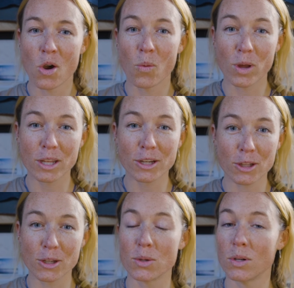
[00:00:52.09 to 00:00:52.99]
We'll
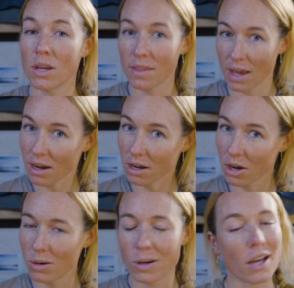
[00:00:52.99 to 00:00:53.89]
include that
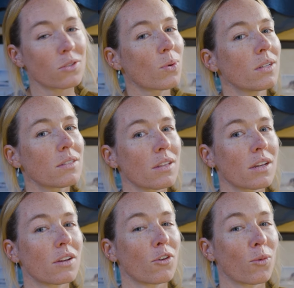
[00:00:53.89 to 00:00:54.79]
code as well as the
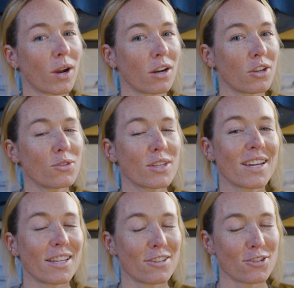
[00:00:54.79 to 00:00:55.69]
link for where to use
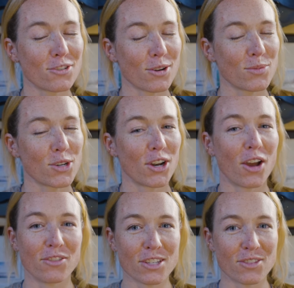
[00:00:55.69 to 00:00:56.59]
it in the description
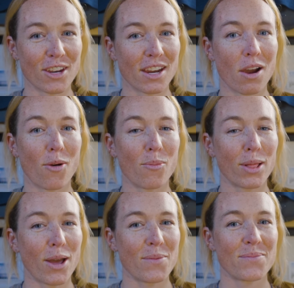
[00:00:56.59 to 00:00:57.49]
of this video
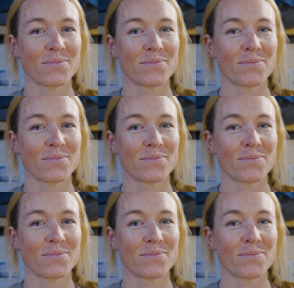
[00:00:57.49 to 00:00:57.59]
below.